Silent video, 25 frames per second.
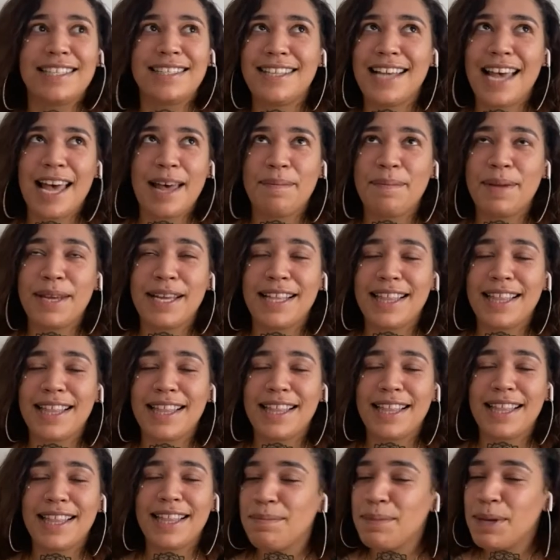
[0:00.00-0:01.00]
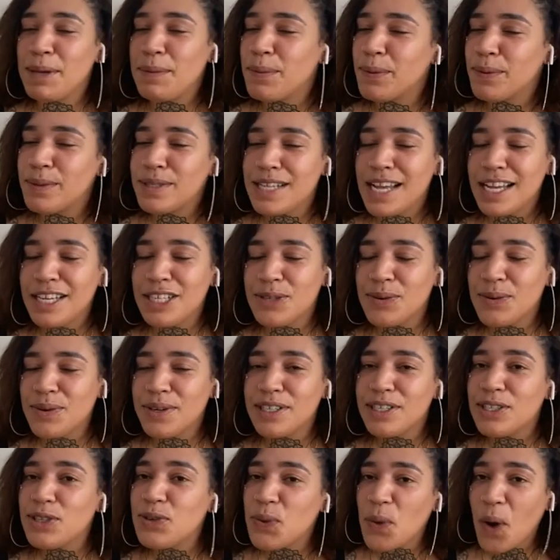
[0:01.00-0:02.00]
topic that people touch on
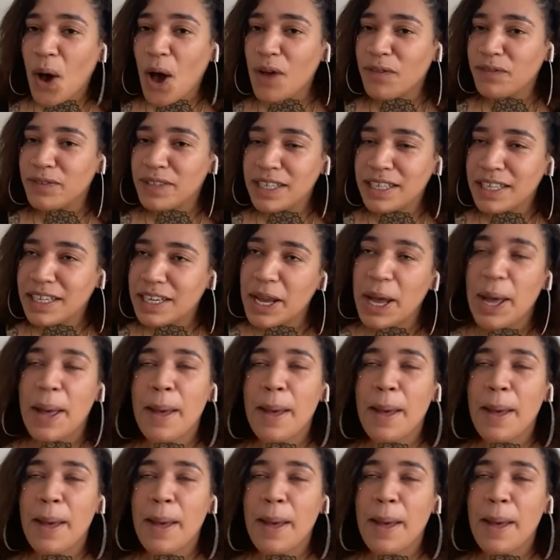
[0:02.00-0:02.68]
too often.